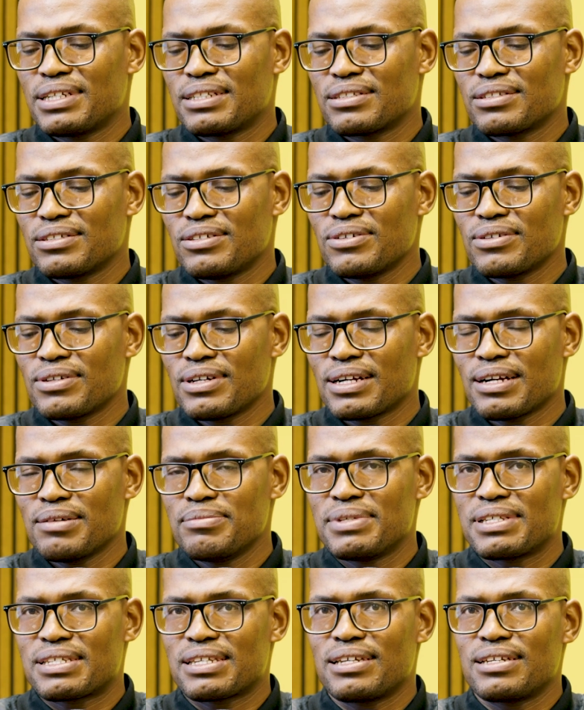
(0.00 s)
Uncle
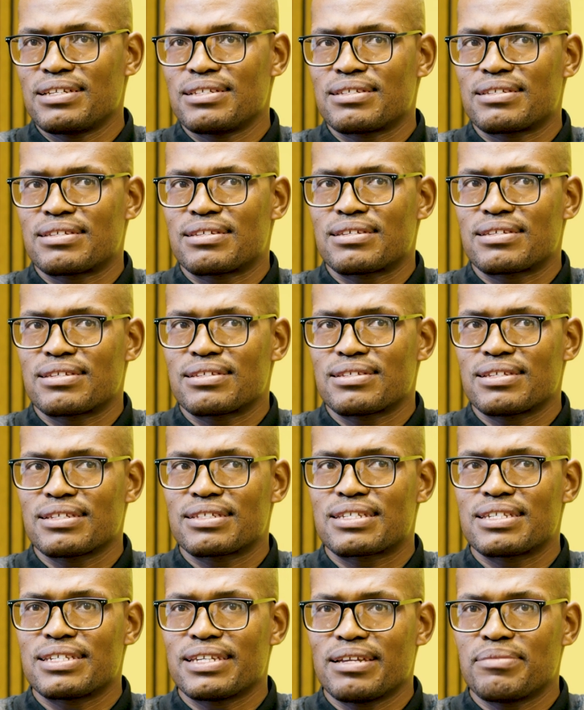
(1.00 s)
Kwame says
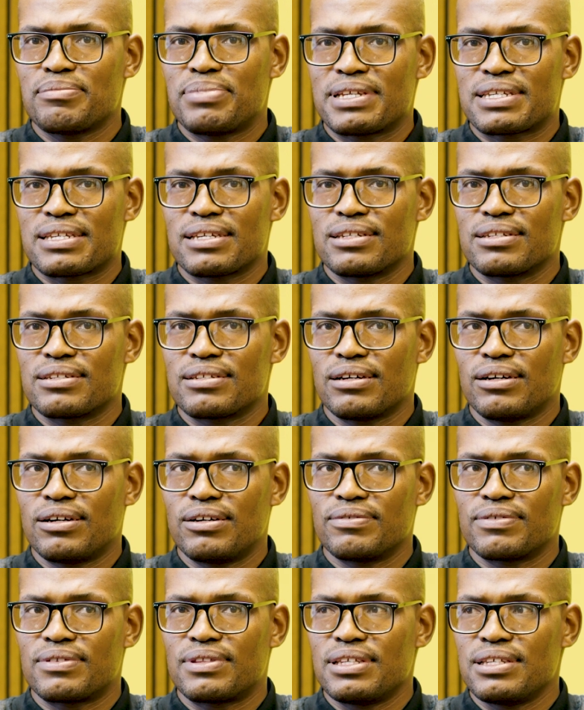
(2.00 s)
69%
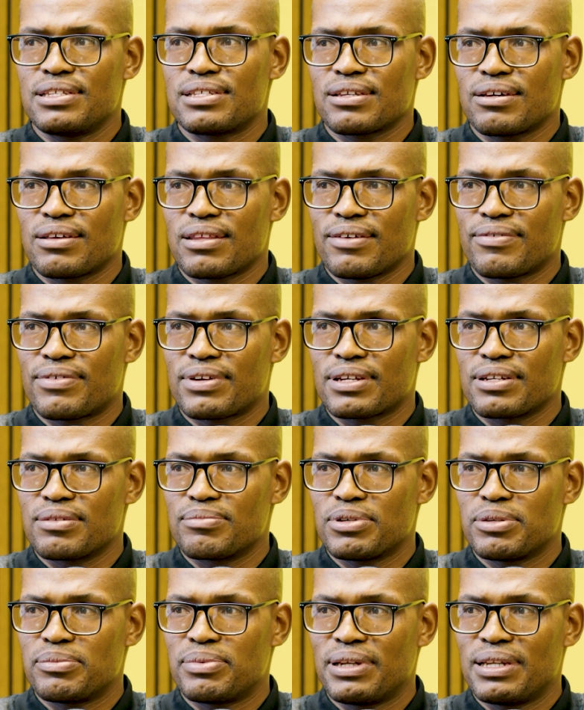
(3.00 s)
of the South African
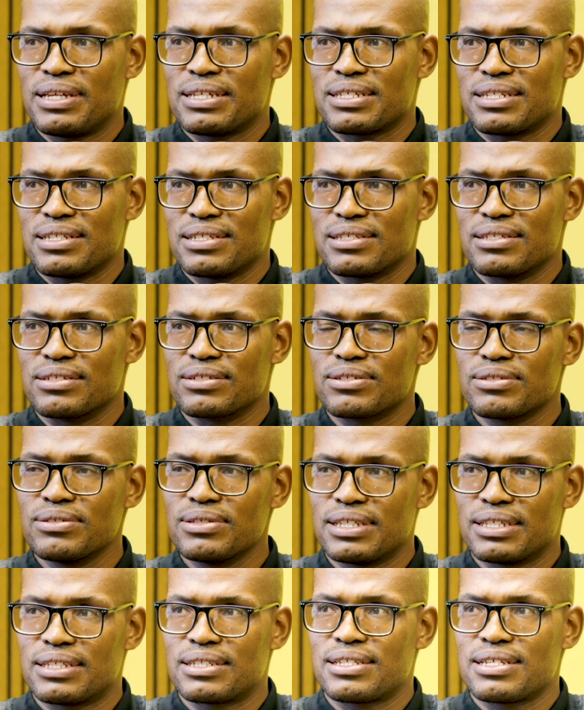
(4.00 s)
population is included,